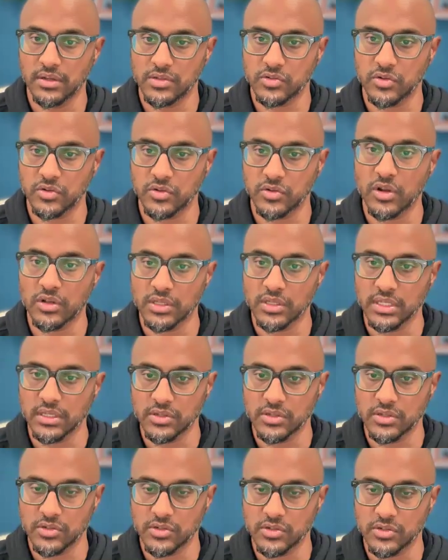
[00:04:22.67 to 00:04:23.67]

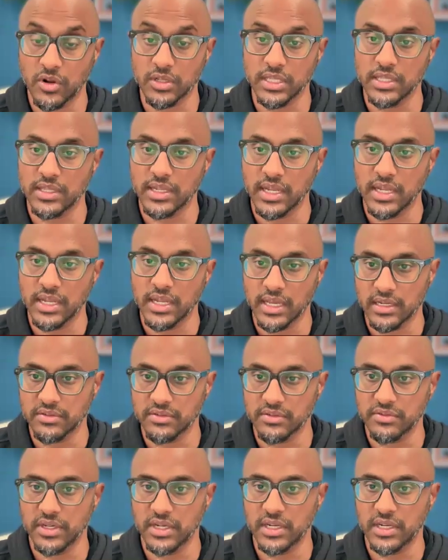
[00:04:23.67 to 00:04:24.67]
strongly in the
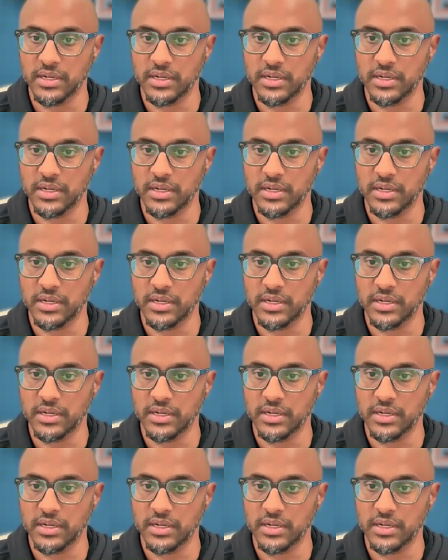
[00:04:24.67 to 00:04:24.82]
negative.